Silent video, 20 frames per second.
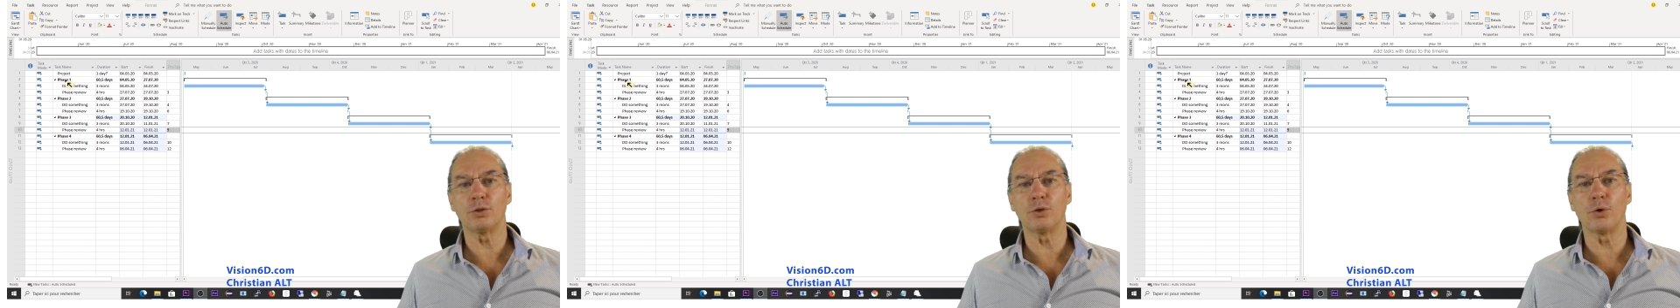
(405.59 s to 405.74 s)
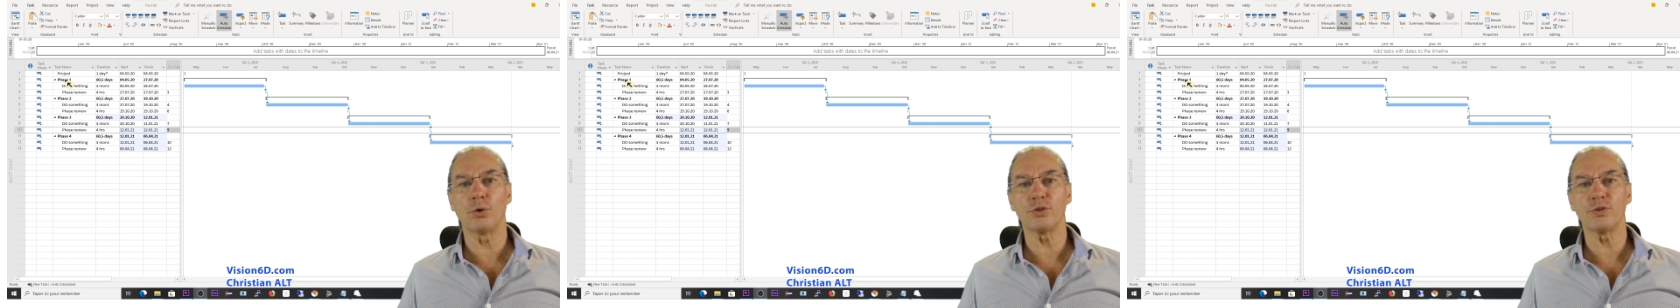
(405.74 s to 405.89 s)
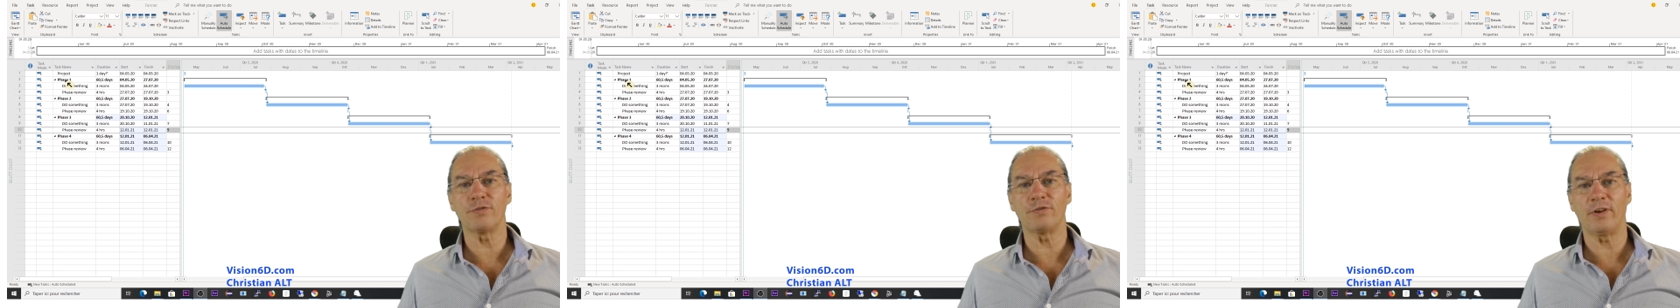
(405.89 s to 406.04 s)

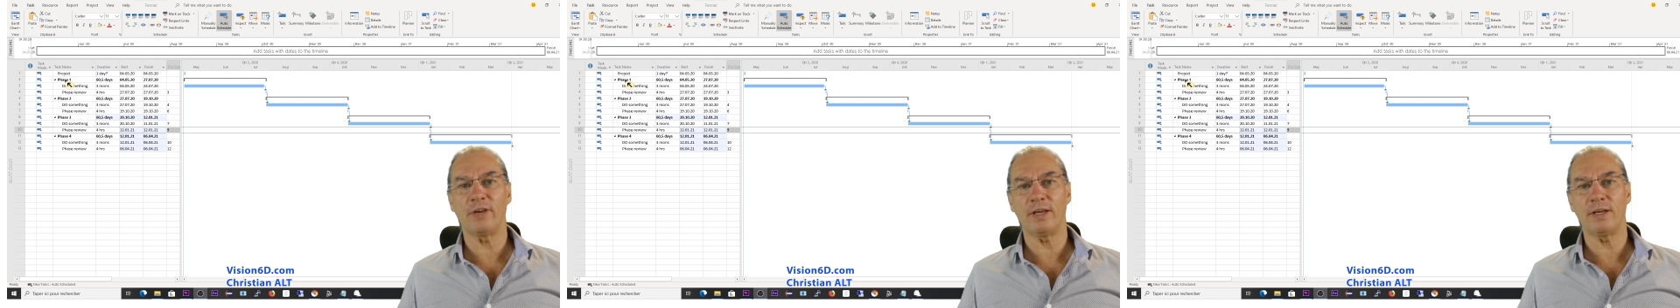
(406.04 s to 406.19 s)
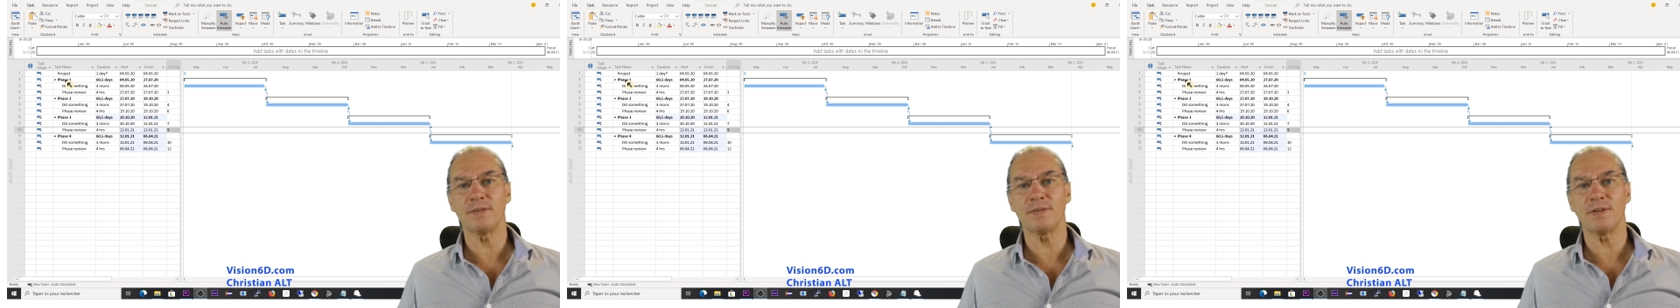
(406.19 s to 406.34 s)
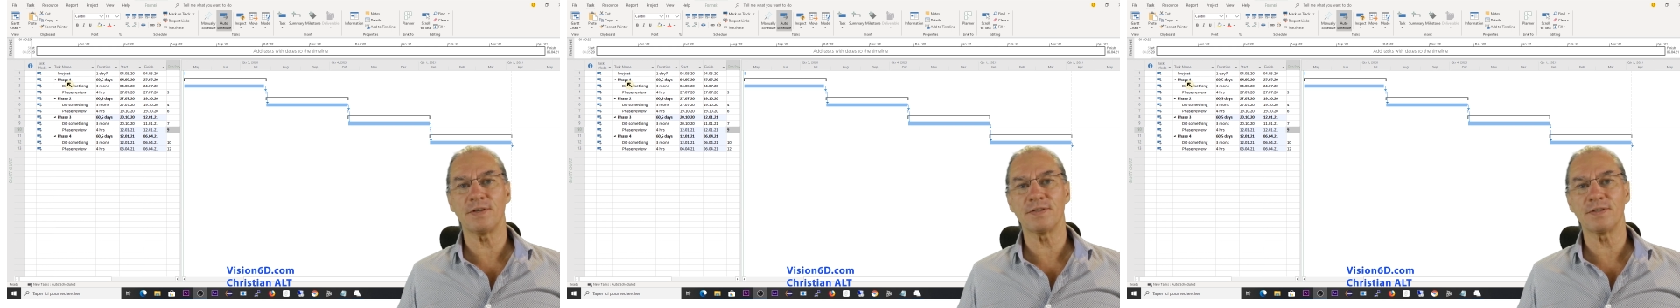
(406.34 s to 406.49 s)
those
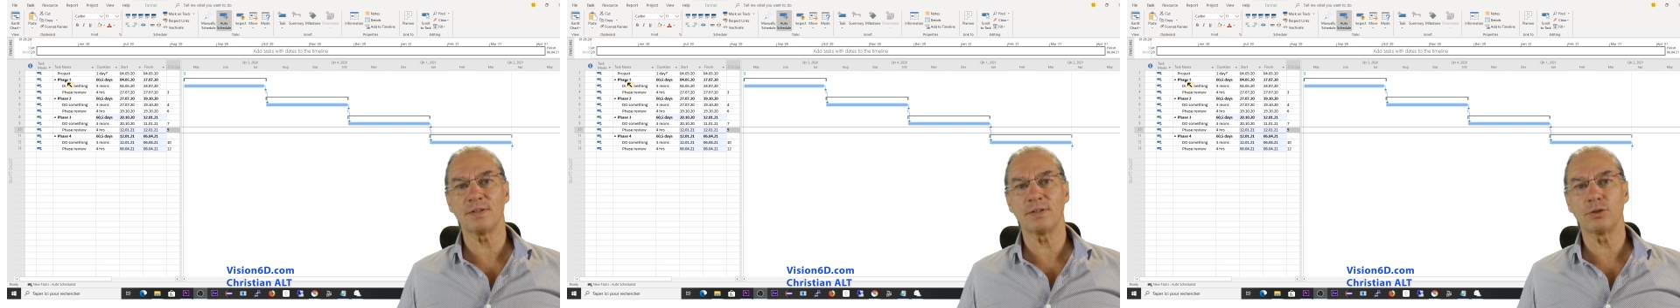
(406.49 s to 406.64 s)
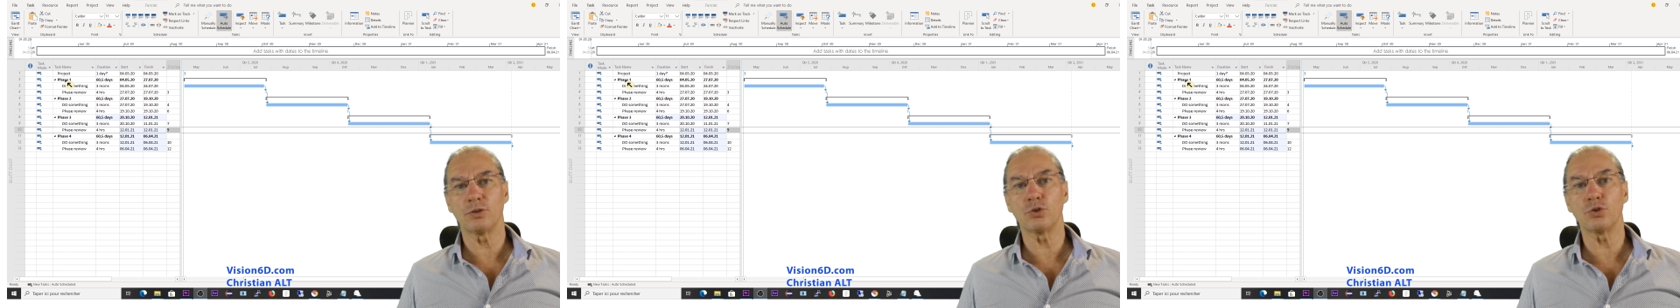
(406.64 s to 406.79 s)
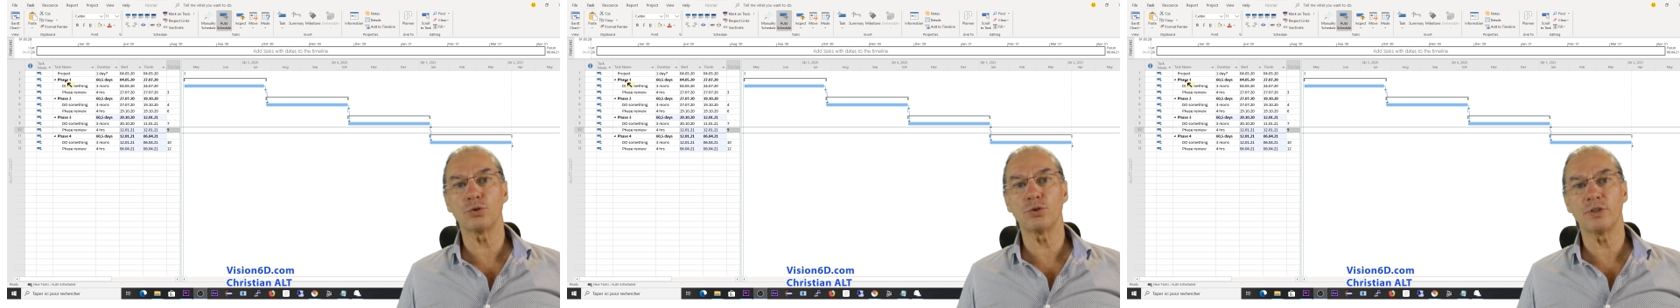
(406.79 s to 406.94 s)
phases
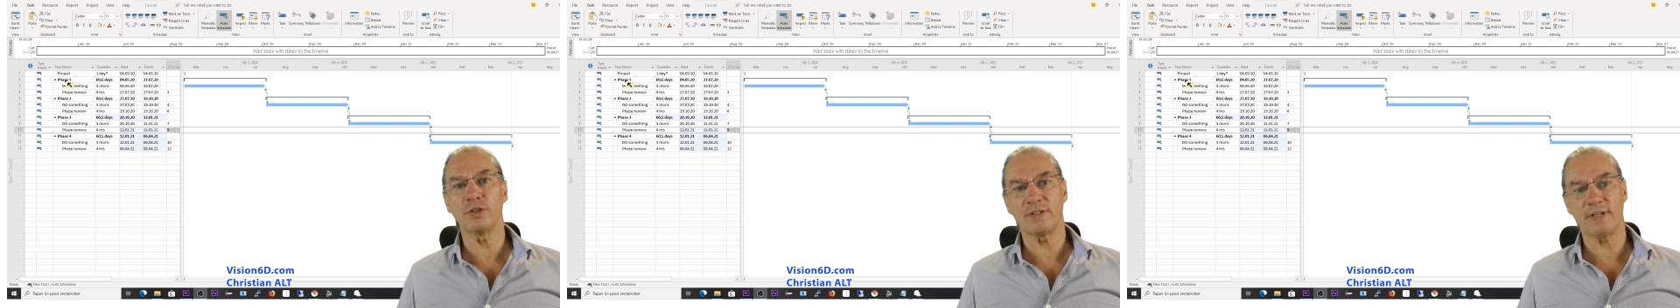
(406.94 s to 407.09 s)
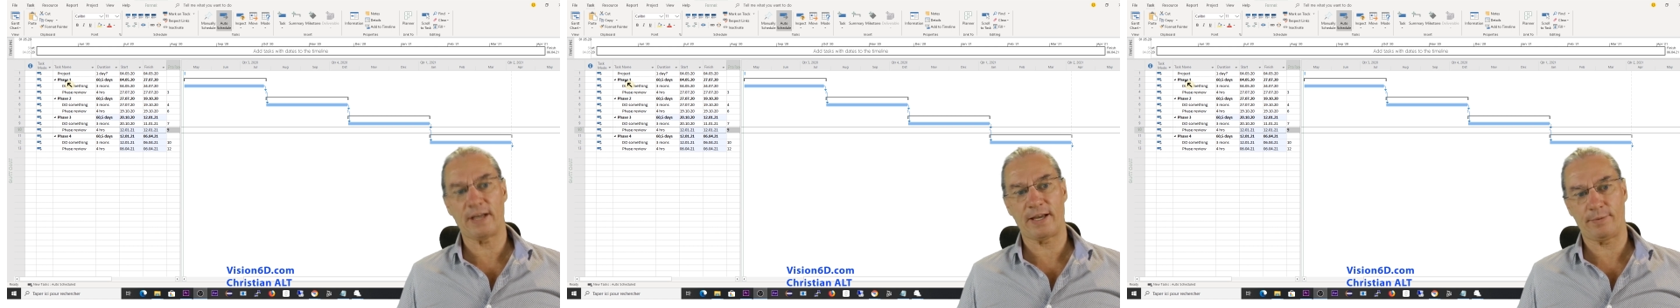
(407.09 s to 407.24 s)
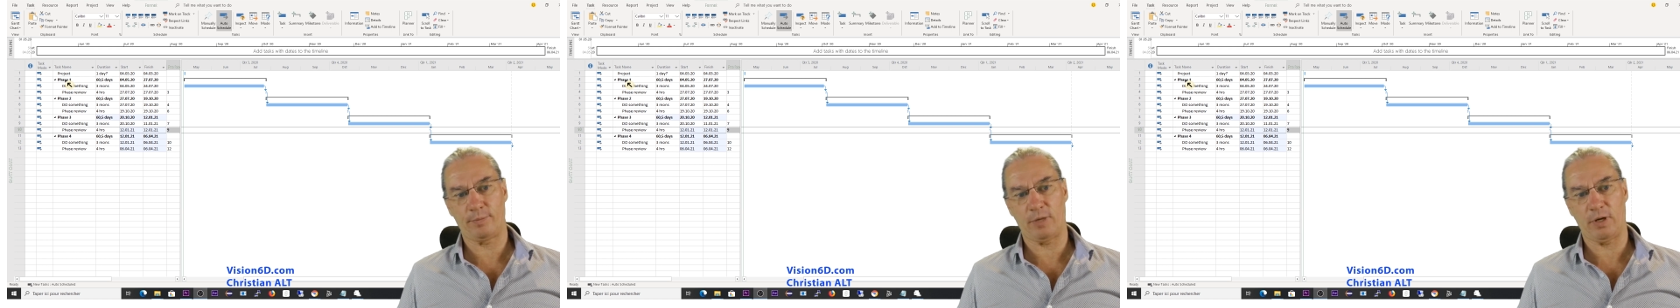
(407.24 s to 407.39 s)
to the
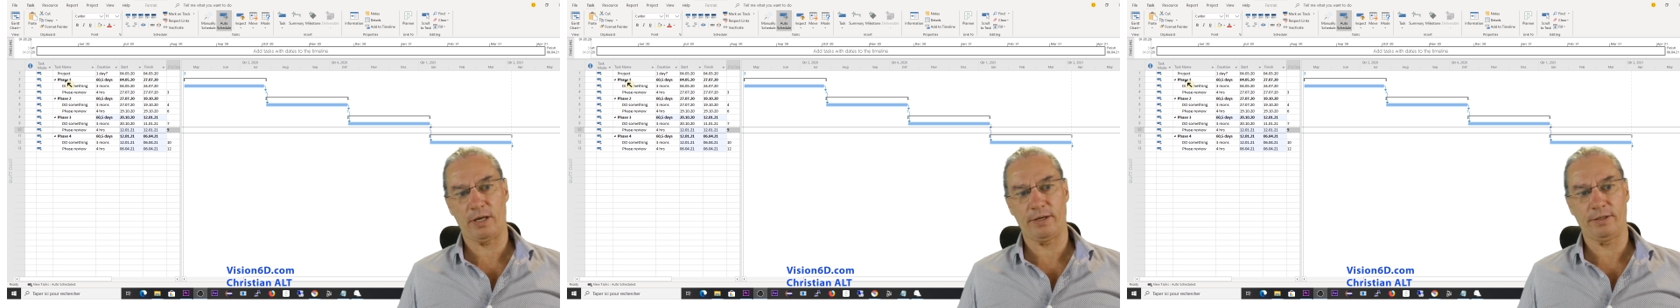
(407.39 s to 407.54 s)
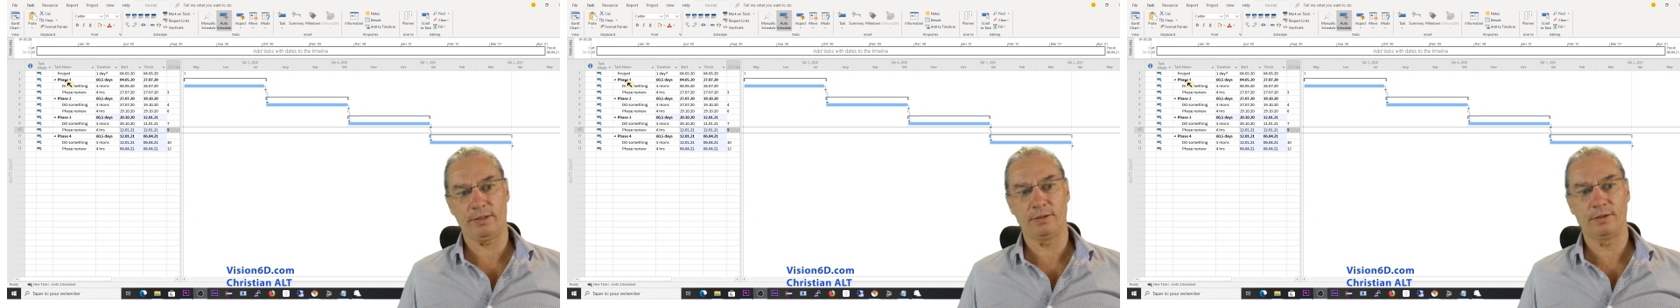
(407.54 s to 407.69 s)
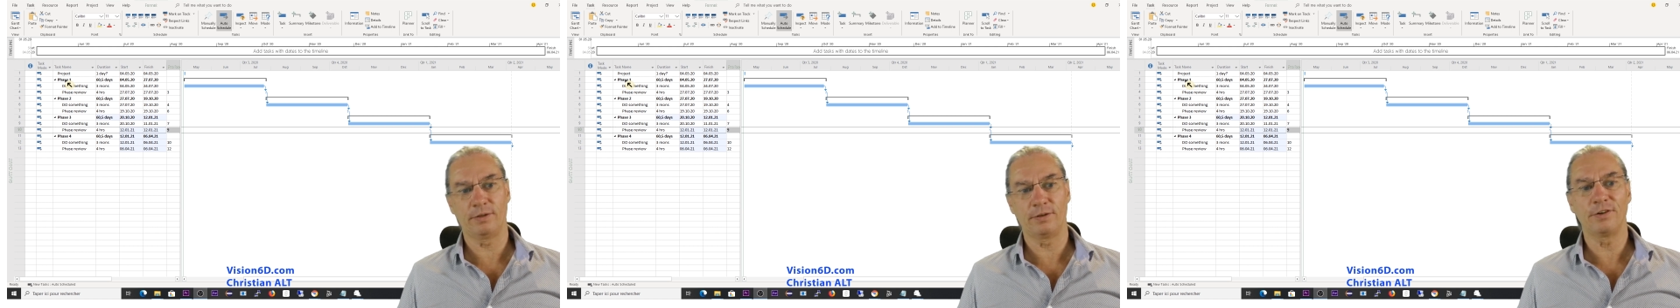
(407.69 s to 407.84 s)

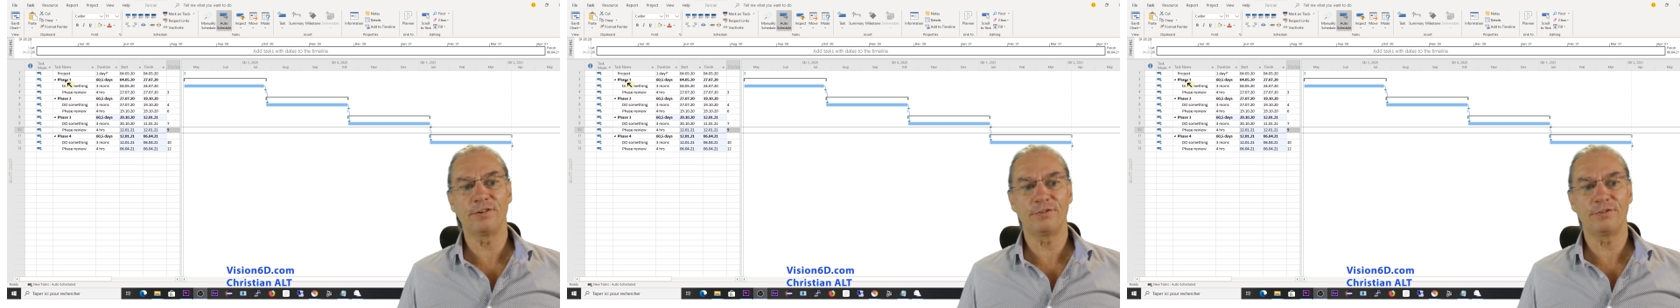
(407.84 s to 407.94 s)
timeline.